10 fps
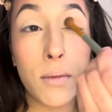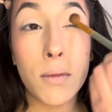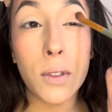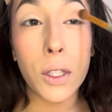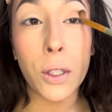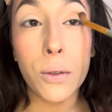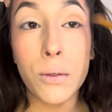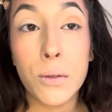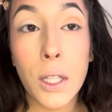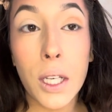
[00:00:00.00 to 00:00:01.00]

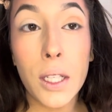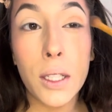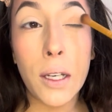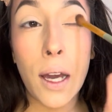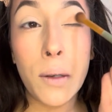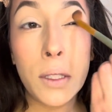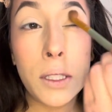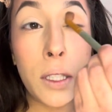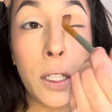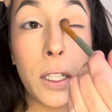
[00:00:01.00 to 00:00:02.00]
no, like, I always
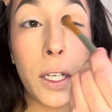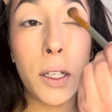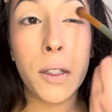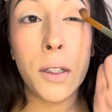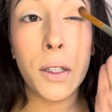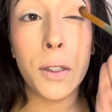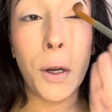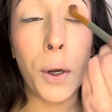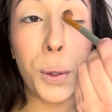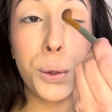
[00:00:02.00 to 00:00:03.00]
think, like,
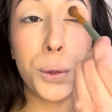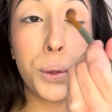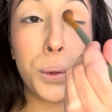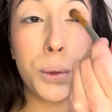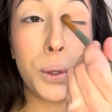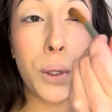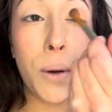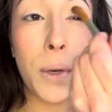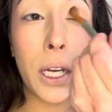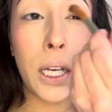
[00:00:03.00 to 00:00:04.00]
no. So I'm
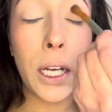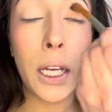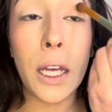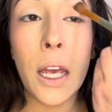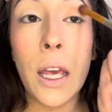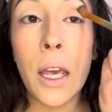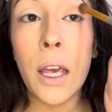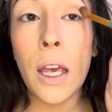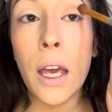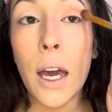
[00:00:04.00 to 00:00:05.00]
not gonna
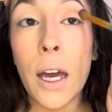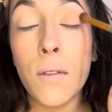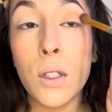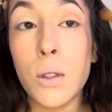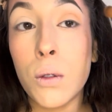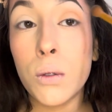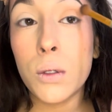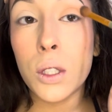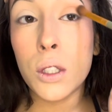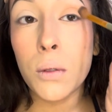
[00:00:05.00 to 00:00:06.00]
have this whole
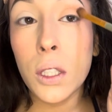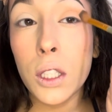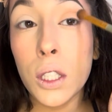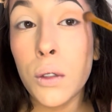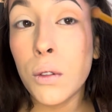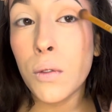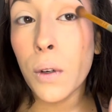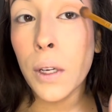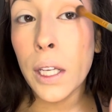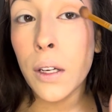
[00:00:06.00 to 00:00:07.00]
situation over
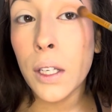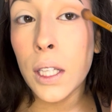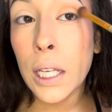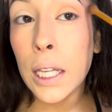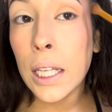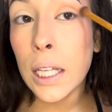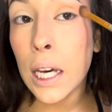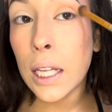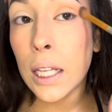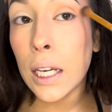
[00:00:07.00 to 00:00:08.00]
it or nothing like
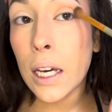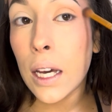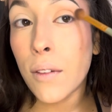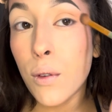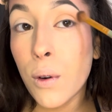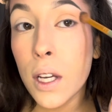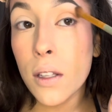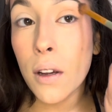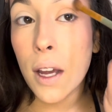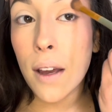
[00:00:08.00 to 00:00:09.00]
that. Like, if you guys
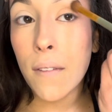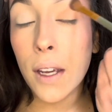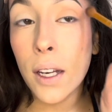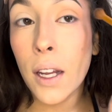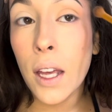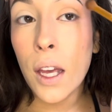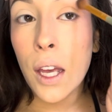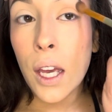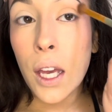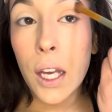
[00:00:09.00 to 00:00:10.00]
are having
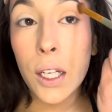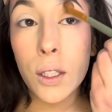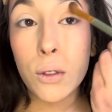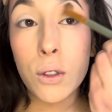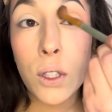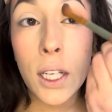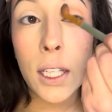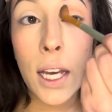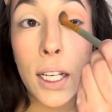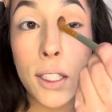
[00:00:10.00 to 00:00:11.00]
an issue like
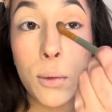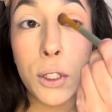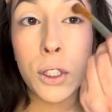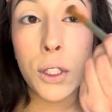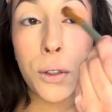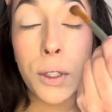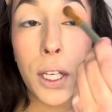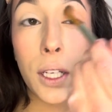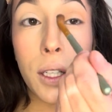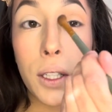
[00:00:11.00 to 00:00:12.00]
that, I just want you to know,
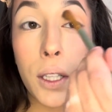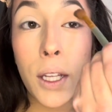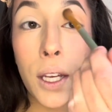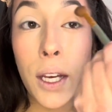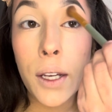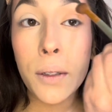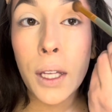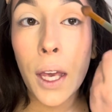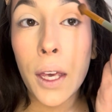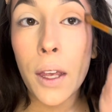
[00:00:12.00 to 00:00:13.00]
like, look how,
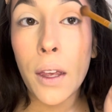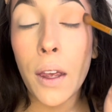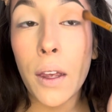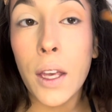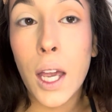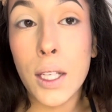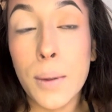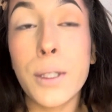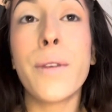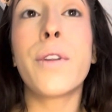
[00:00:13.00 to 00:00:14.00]
like,
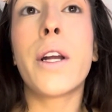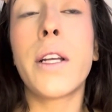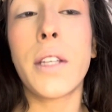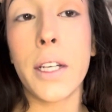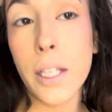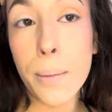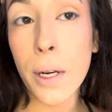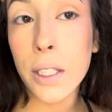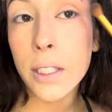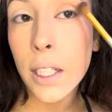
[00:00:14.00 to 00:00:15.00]
especially if they're a yucky
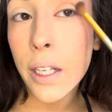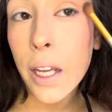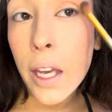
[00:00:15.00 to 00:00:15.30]
person,